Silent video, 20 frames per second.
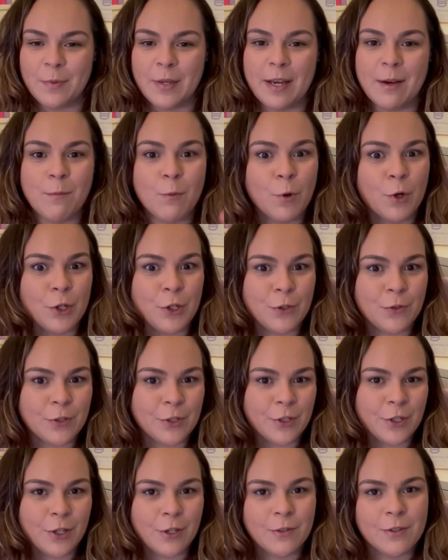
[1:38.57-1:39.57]
We got more do's
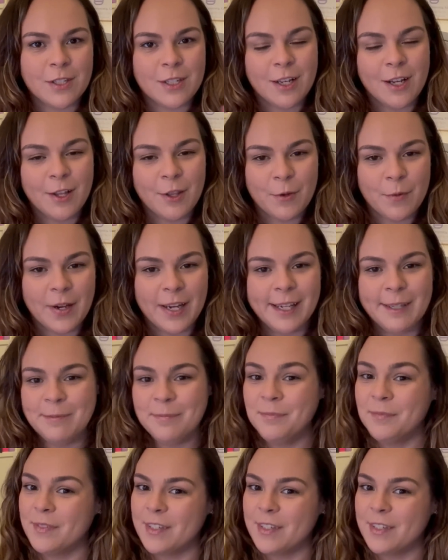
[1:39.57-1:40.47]
and don'ts on the way.